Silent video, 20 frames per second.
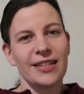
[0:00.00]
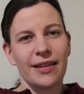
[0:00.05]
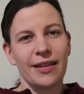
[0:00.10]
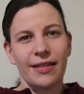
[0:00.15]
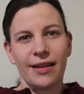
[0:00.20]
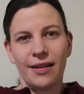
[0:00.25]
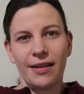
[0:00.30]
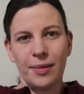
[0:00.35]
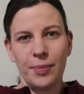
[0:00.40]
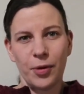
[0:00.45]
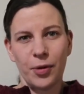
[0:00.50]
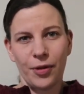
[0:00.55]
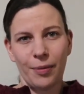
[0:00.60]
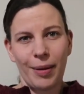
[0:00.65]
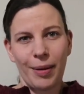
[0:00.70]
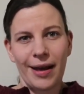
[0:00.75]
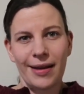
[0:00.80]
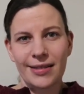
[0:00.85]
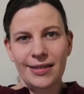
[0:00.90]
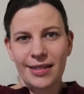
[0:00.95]
I think I bought the
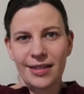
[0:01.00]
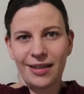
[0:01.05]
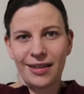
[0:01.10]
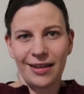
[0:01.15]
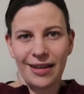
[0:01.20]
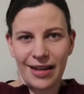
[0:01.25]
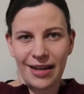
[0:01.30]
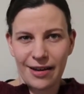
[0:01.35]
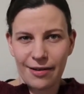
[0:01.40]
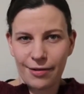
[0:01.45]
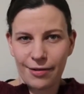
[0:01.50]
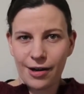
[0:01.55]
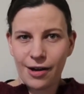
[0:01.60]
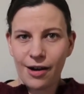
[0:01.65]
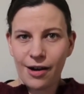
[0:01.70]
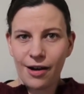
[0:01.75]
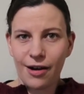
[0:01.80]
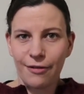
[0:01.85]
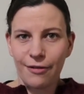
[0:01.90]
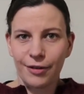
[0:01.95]
pattern a year and a
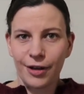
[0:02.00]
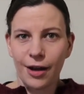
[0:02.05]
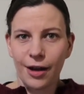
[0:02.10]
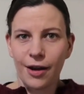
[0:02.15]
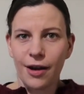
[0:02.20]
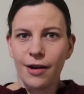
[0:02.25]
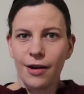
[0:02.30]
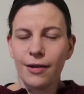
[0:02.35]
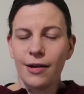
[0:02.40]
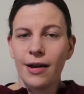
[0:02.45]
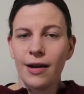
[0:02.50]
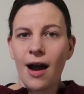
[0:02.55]
half ago.